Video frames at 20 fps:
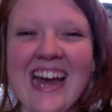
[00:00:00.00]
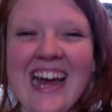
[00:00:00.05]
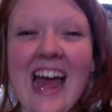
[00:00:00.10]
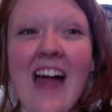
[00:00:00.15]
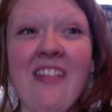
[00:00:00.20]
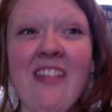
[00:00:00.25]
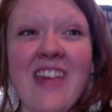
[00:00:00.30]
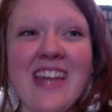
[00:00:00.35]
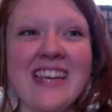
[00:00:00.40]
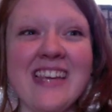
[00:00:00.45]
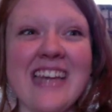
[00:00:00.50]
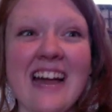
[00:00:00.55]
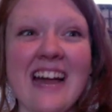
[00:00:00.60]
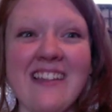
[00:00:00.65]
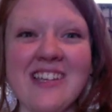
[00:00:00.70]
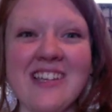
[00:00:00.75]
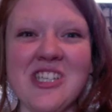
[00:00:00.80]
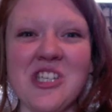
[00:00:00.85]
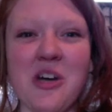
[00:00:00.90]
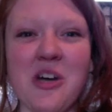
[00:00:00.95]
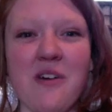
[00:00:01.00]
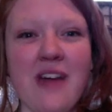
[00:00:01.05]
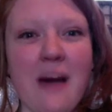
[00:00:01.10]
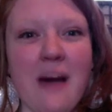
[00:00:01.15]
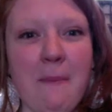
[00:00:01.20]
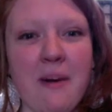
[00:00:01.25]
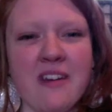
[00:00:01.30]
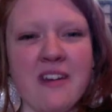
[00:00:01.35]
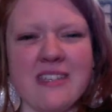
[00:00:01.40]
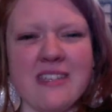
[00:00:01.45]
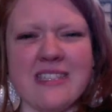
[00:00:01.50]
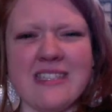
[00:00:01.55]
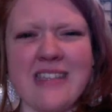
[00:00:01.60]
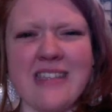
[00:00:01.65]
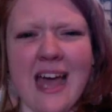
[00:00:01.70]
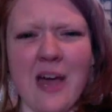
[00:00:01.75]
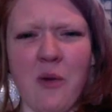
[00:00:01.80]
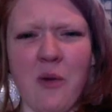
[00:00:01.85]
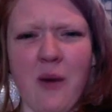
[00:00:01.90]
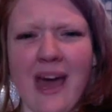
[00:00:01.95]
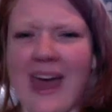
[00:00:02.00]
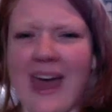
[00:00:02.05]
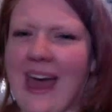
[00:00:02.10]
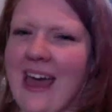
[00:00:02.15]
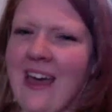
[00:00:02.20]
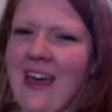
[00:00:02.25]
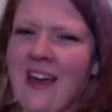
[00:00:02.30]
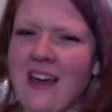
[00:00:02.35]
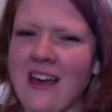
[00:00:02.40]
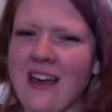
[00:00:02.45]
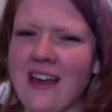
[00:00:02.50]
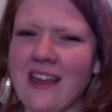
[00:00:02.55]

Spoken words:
And then Kelly showed up on a Segway